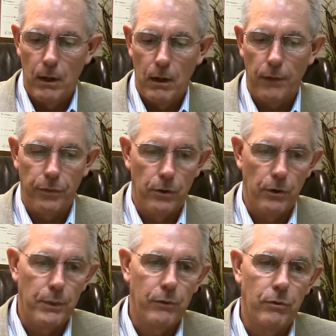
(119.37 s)
A third
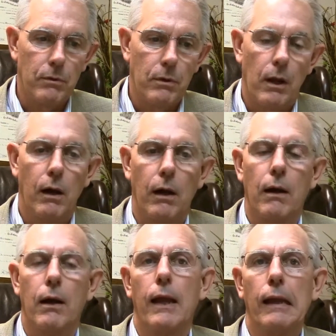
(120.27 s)
reason
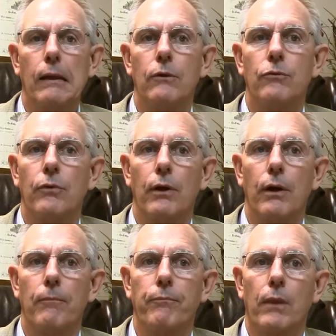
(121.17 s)
uh, is
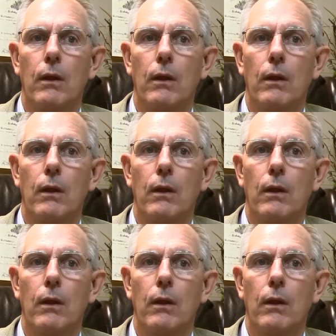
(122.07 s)
um,